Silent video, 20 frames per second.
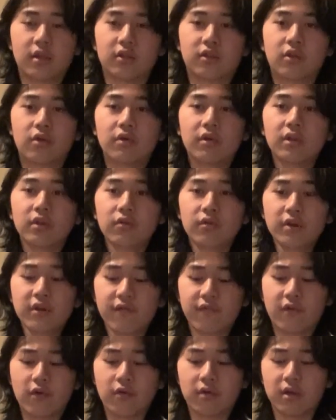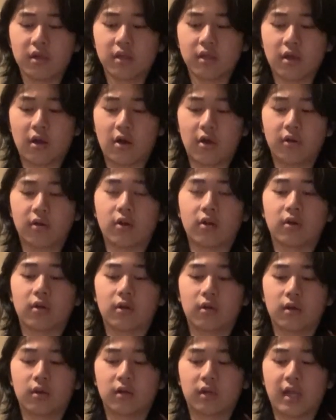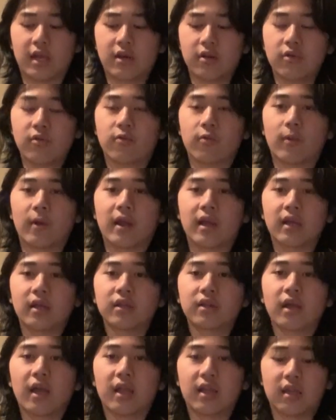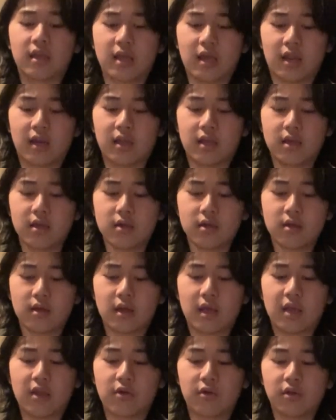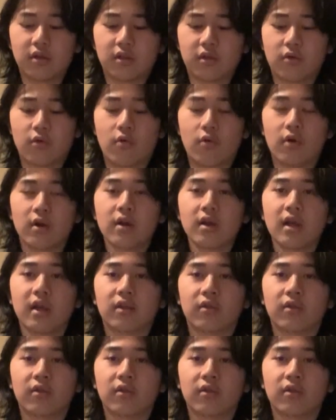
Students only focus on letter grades and getting a good score,